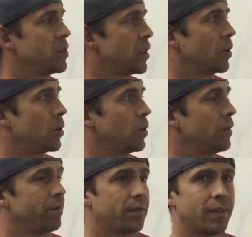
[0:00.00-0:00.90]

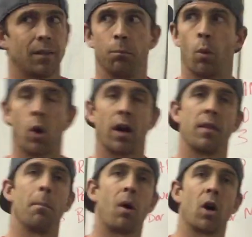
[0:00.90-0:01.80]
so more
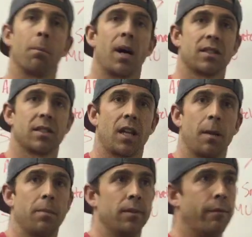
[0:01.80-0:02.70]
on the bar muscle
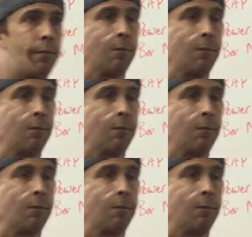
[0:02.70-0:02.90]
up and